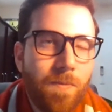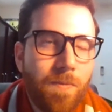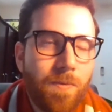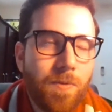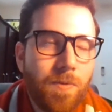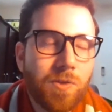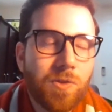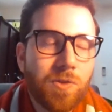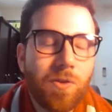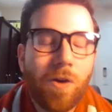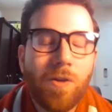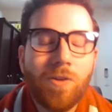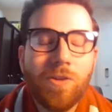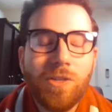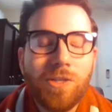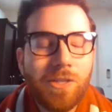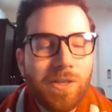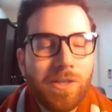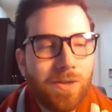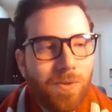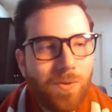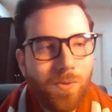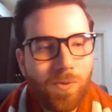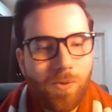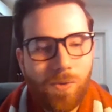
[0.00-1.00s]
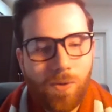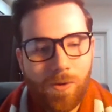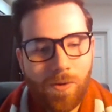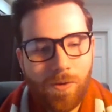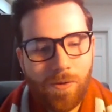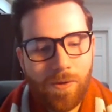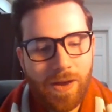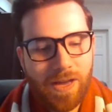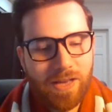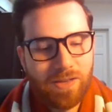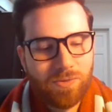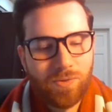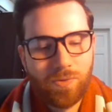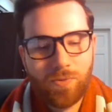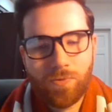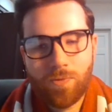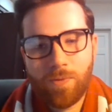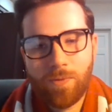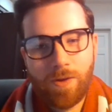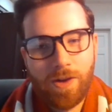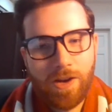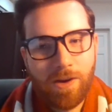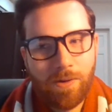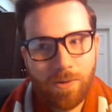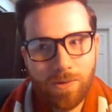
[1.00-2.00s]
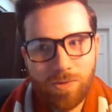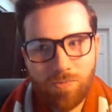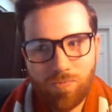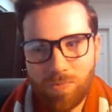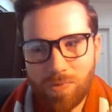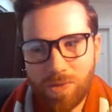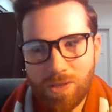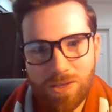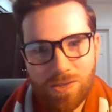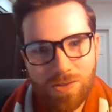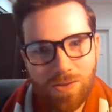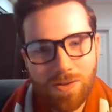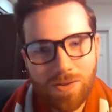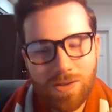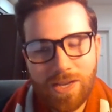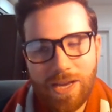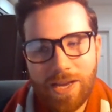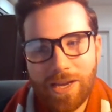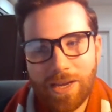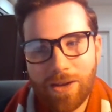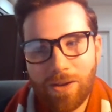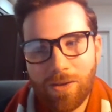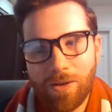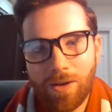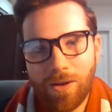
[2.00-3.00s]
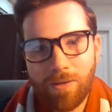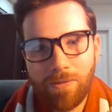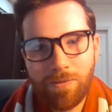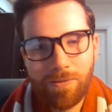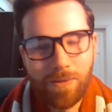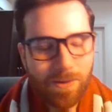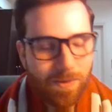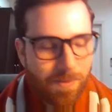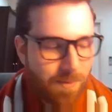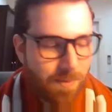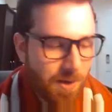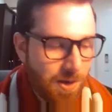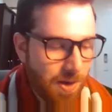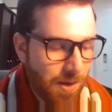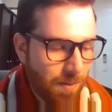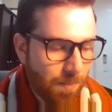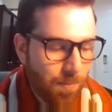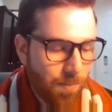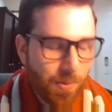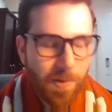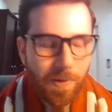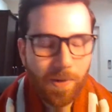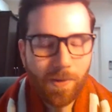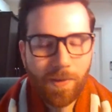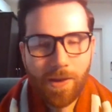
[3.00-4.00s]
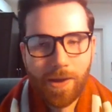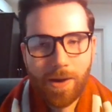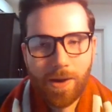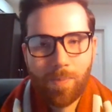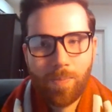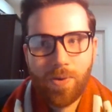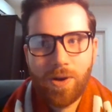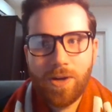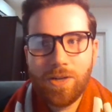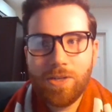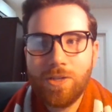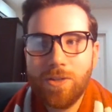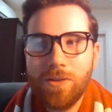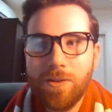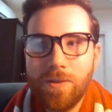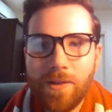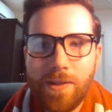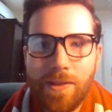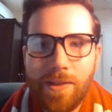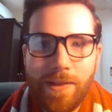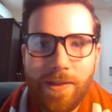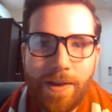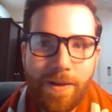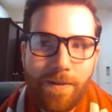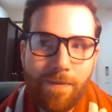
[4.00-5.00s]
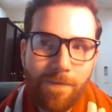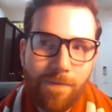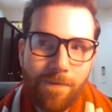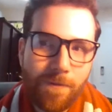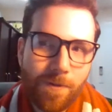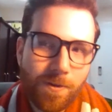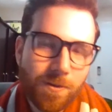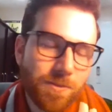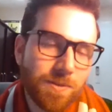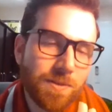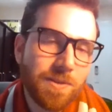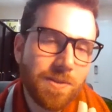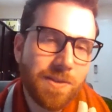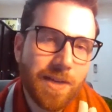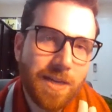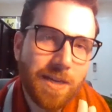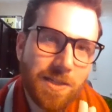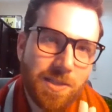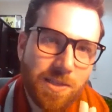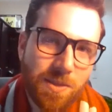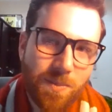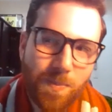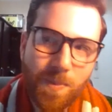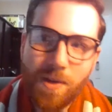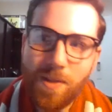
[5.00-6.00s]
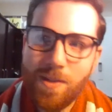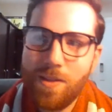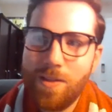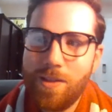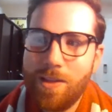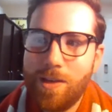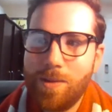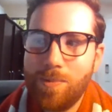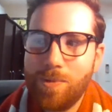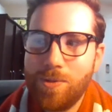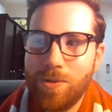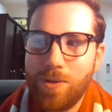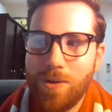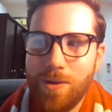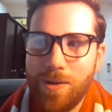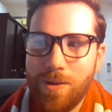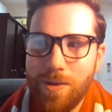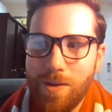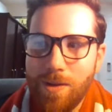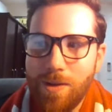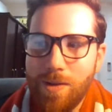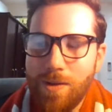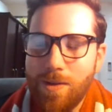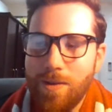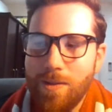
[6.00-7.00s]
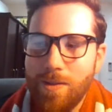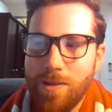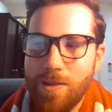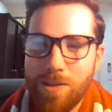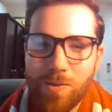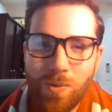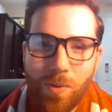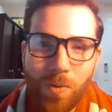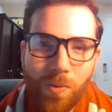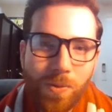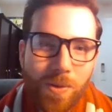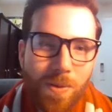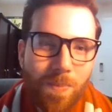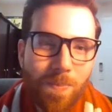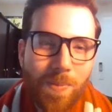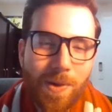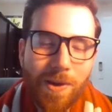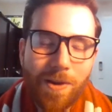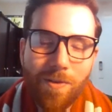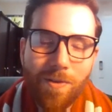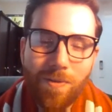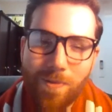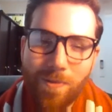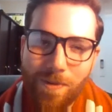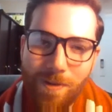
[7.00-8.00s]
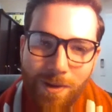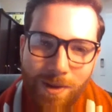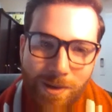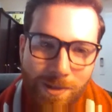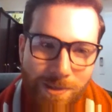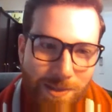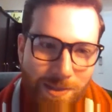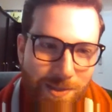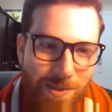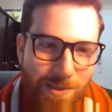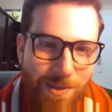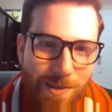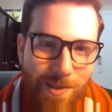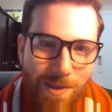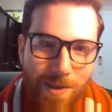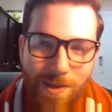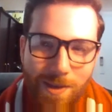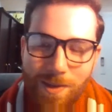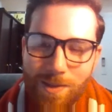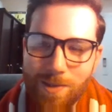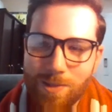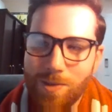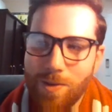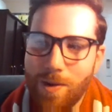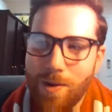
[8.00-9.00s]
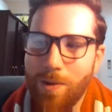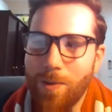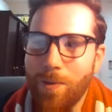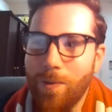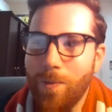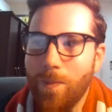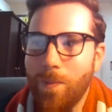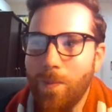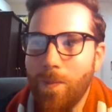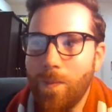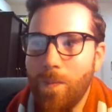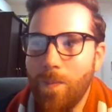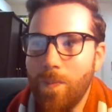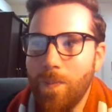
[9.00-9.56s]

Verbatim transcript: Sargent or Jesus Ferreira really start taking off and putting a lot of pressure on that first and second spot in the depth chart, that's only better for us. So I don't.